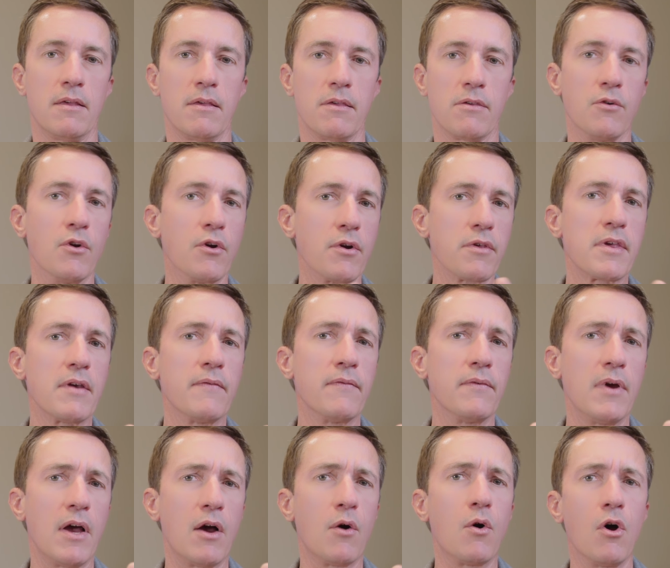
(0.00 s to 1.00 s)
So notice
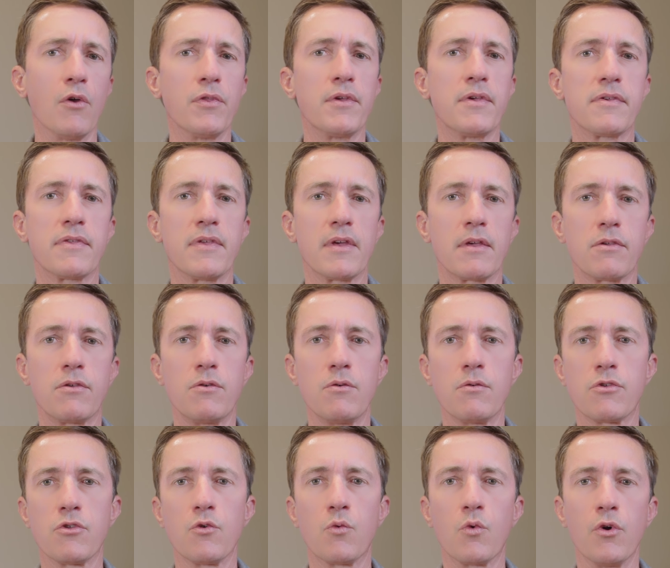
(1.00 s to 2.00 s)
how all these things
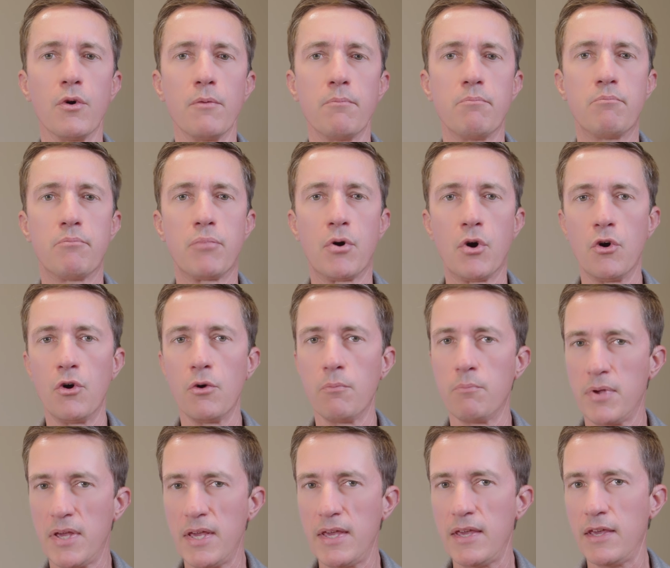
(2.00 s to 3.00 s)
use the word per,
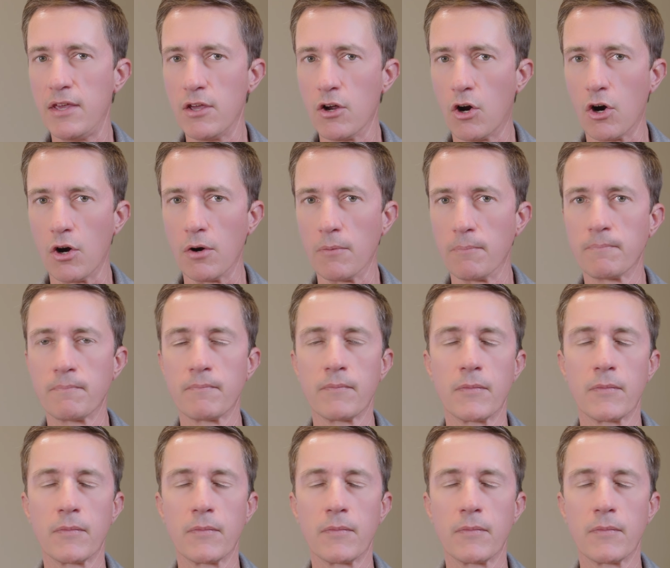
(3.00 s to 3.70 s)
P-E-R,